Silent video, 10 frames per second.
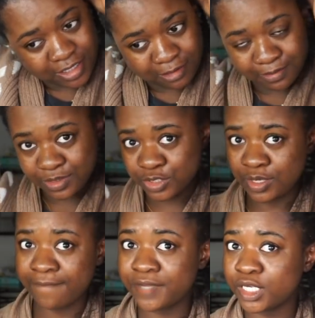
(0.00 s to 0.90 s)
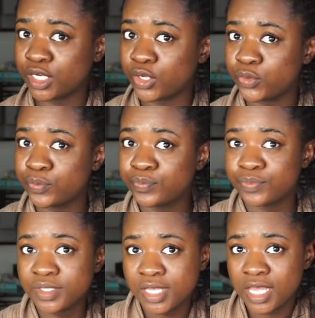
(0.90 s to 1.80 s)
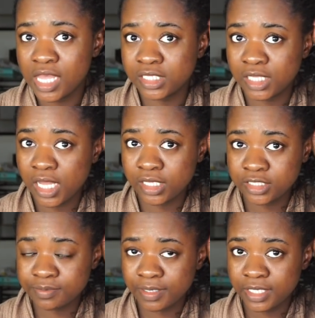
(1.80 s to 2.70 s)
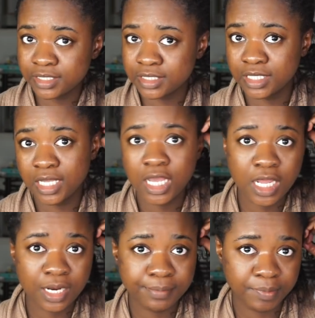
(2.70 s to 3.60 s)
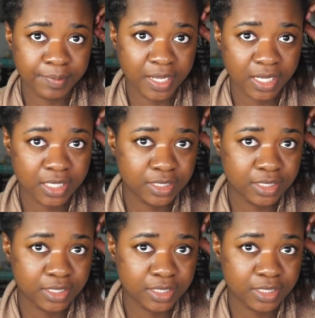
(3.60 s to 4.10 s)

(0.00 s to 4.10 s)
So I'm gonna go and take out these braids, and I'm gonna be back.